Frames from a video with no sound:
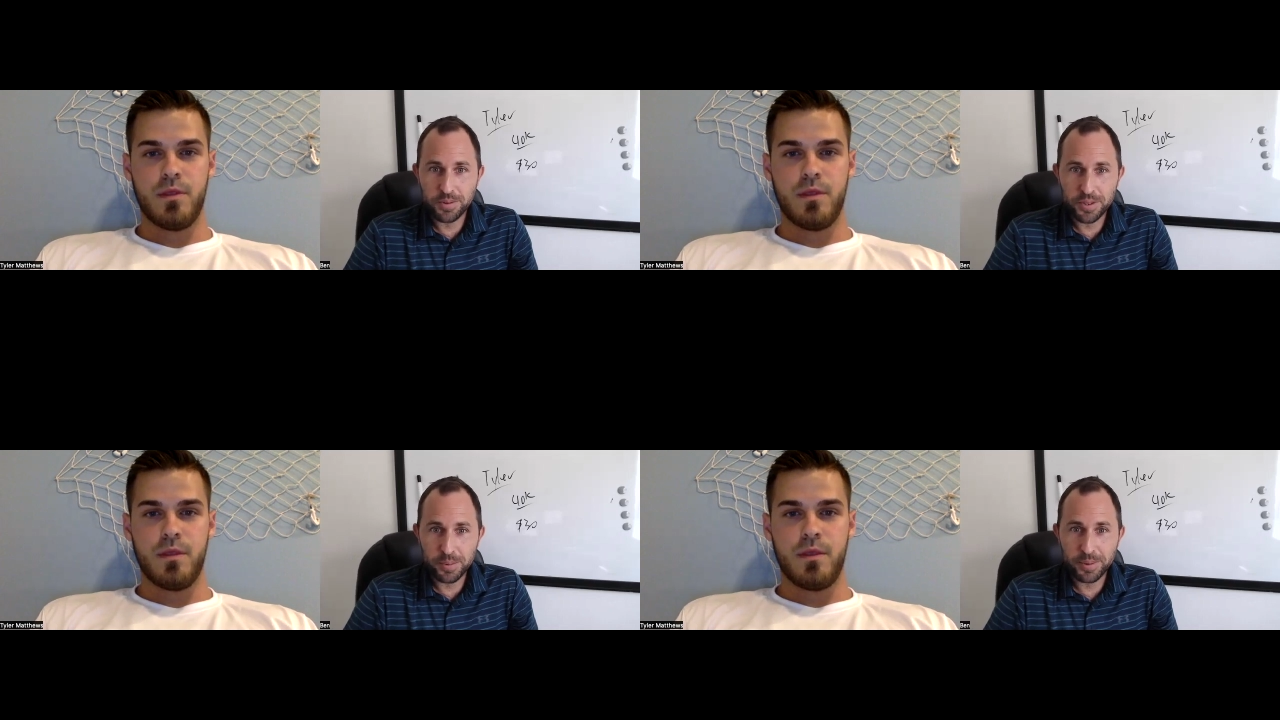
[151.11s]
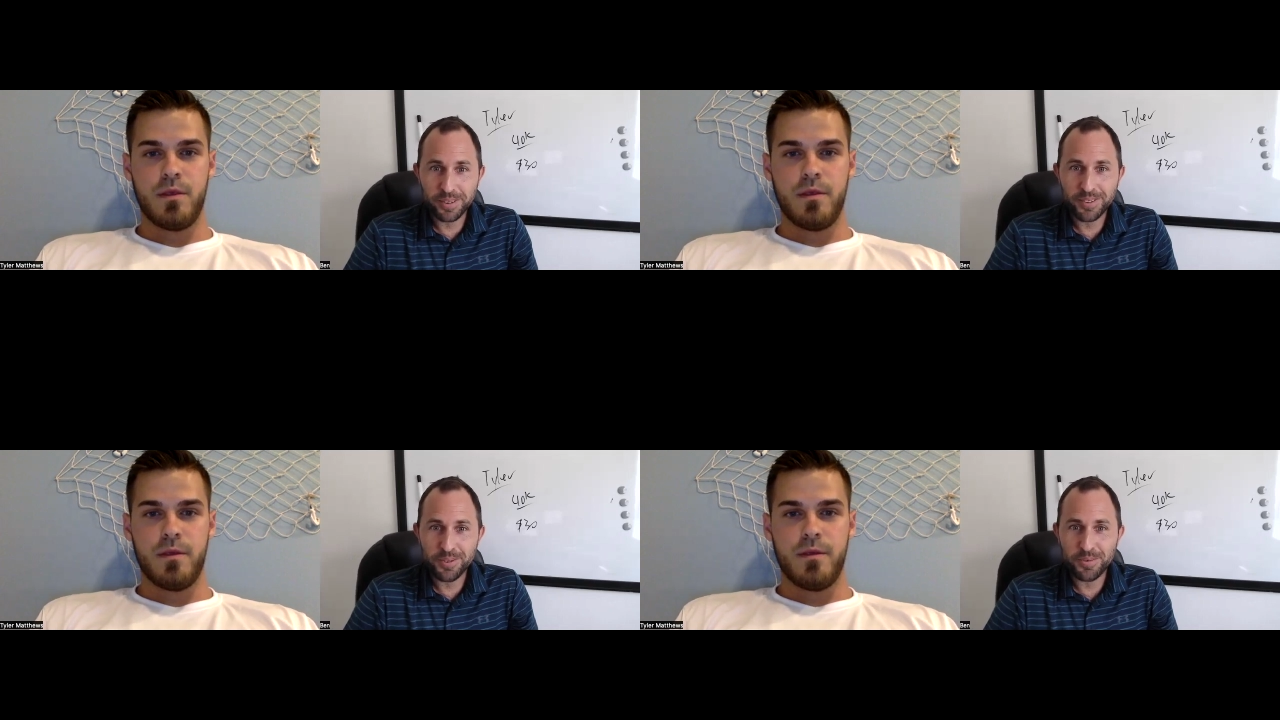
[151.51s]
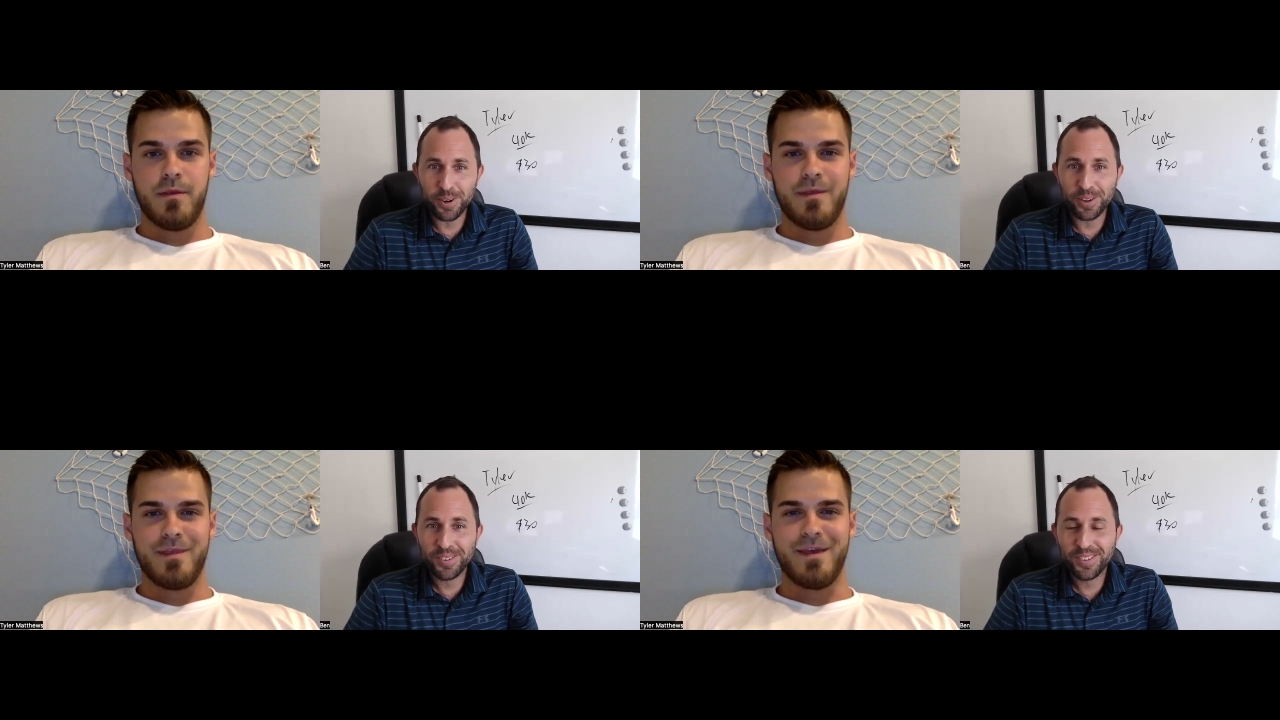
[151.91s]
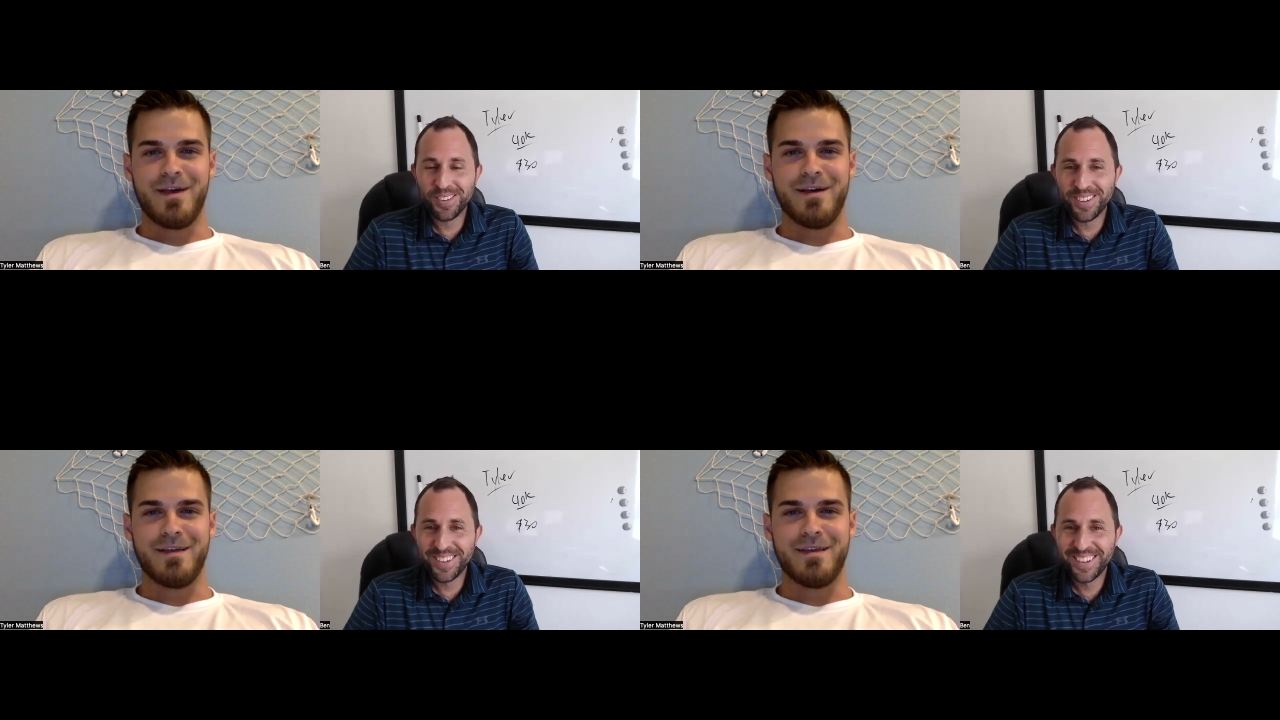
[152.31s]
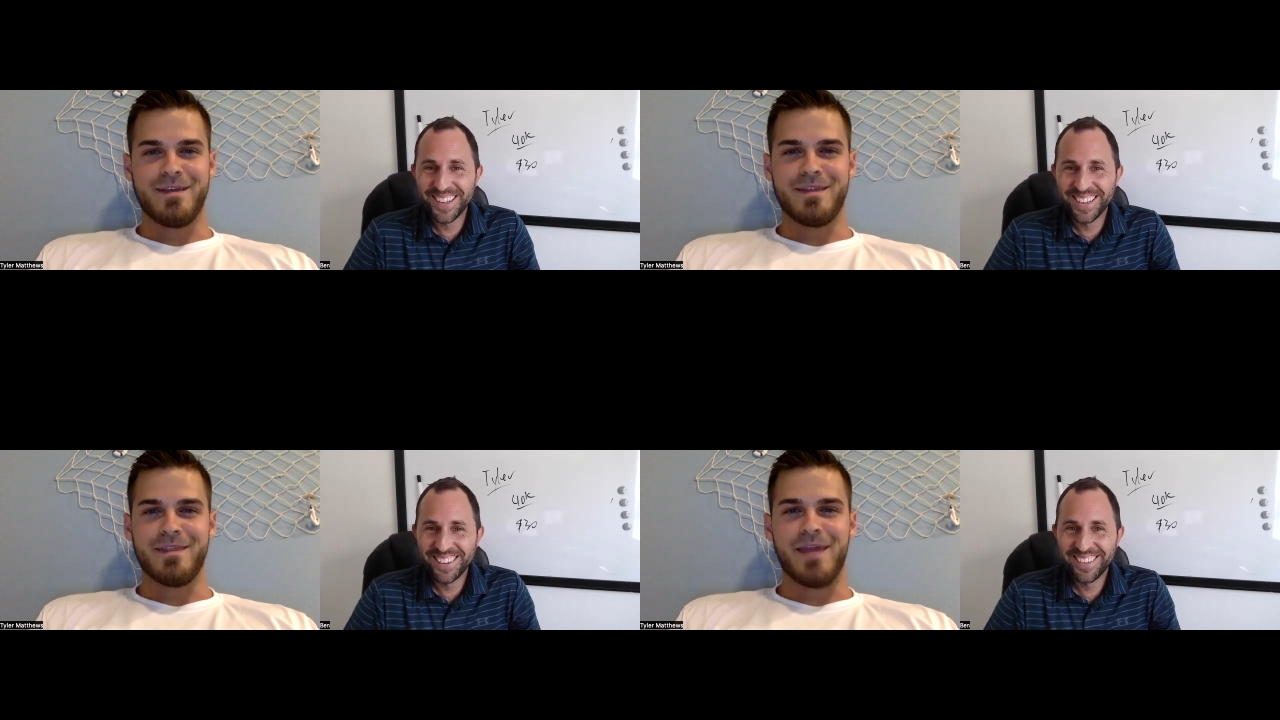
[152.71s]
Speaker 1: this summer so far?
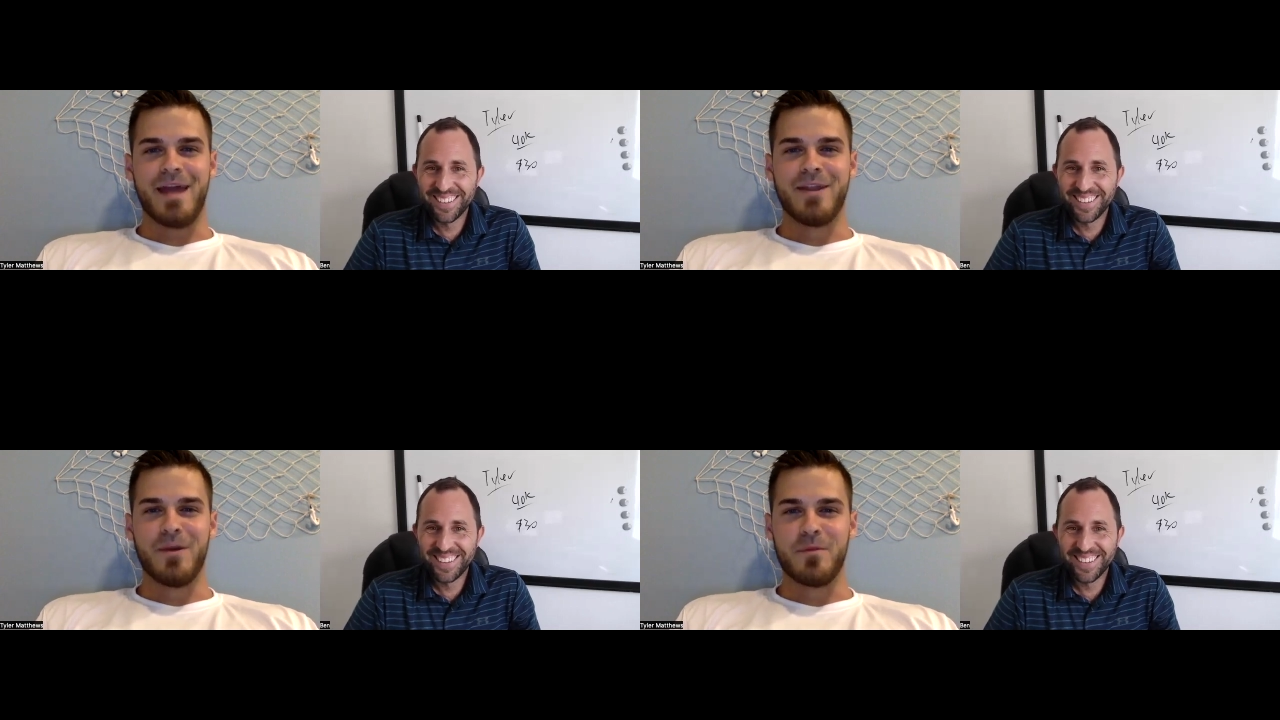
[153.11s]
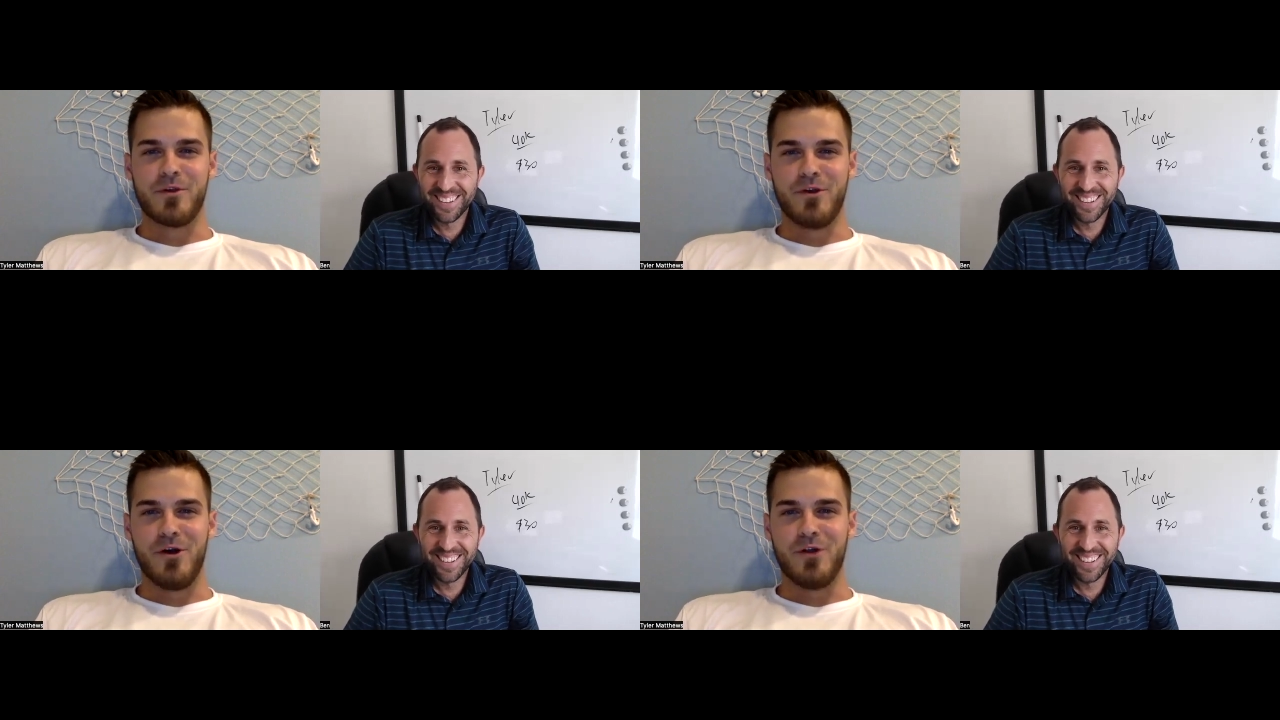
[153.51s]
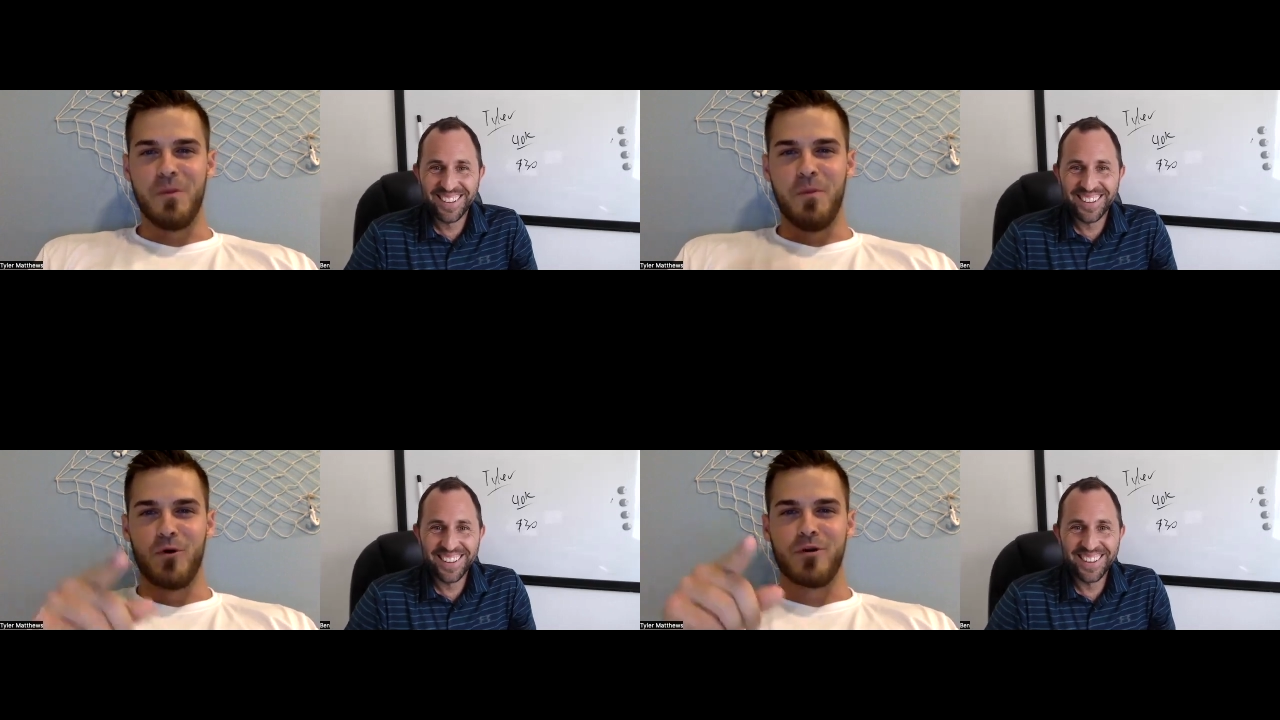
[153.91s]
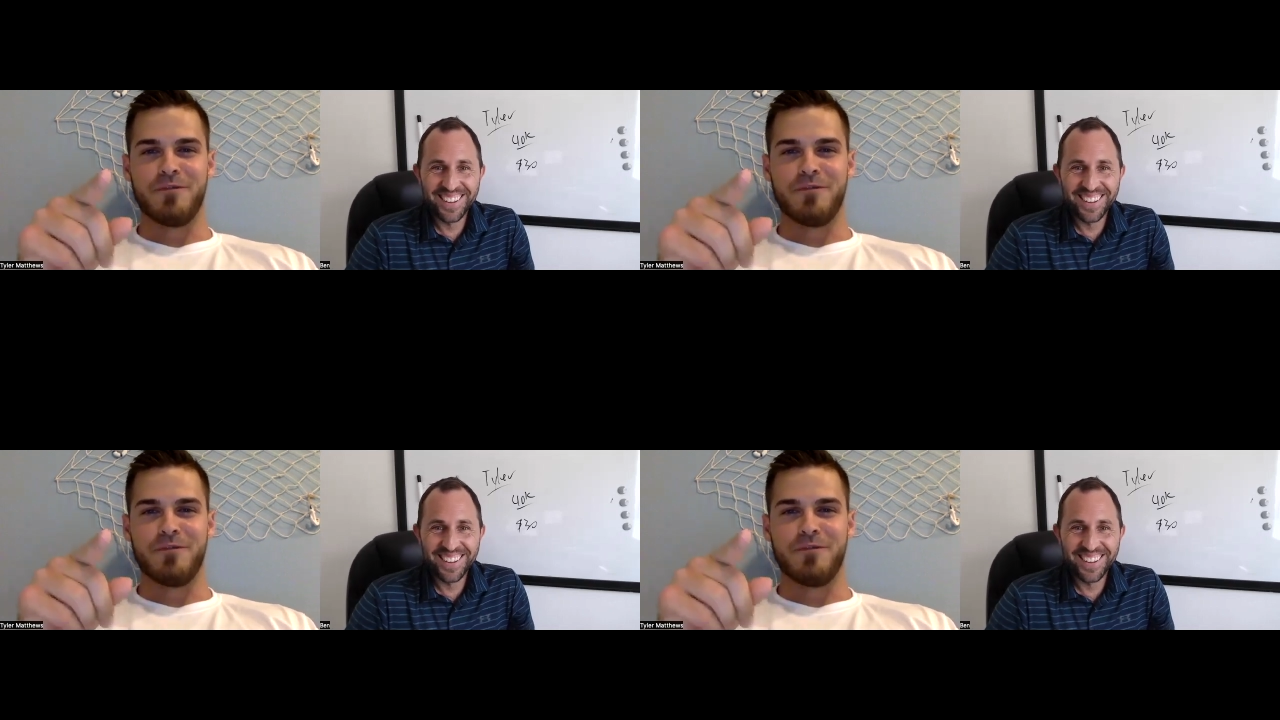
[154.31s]
Speaker 2: That number on the board,